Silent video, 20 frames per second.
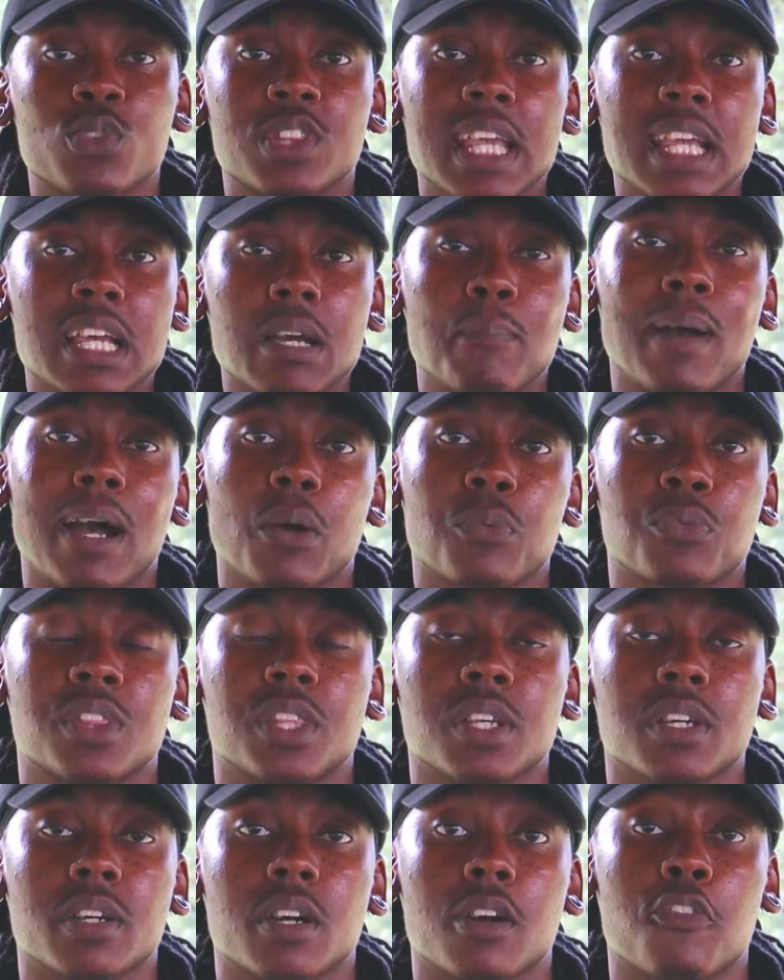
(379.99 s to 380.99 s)
think about
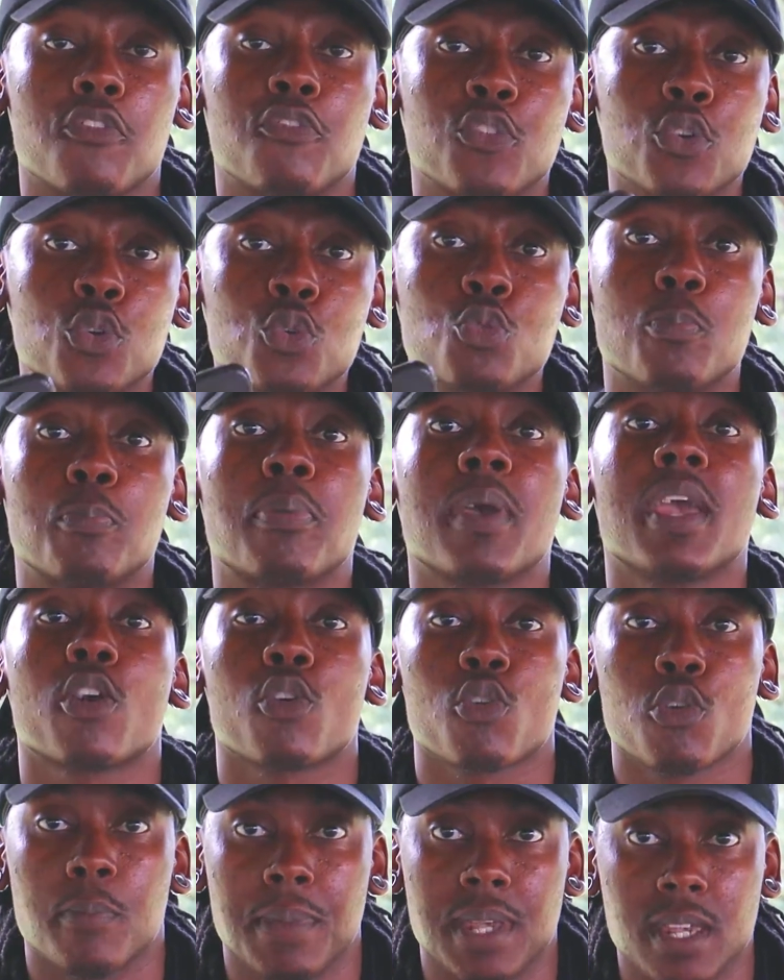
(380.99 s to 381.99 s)
the food
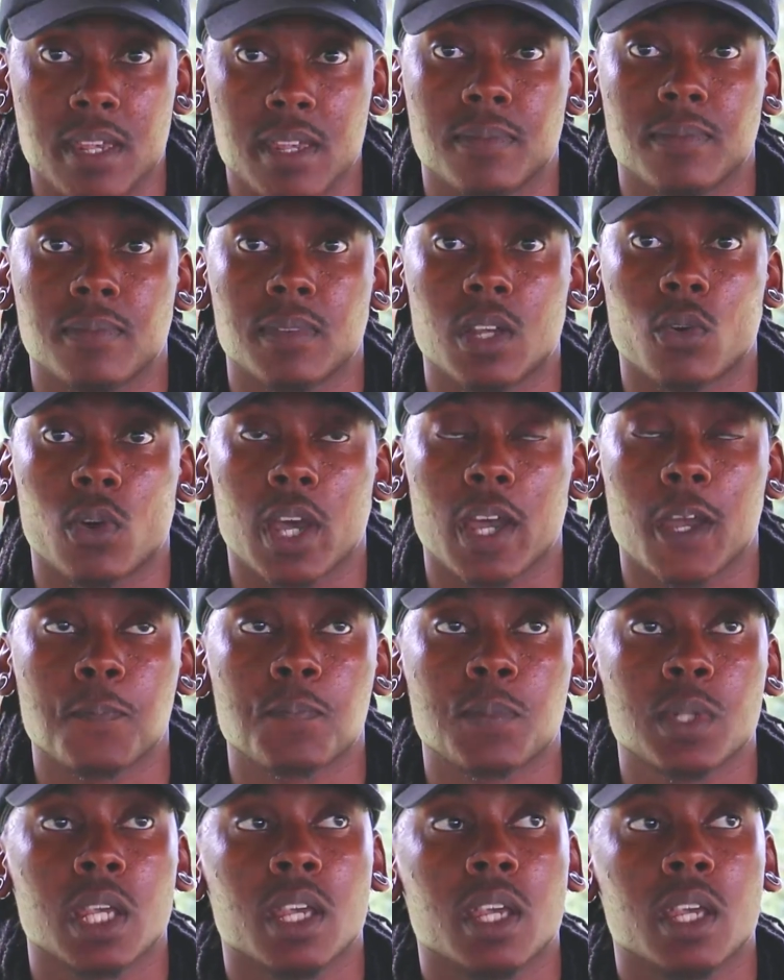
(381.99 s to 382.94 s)
pyramid, okay,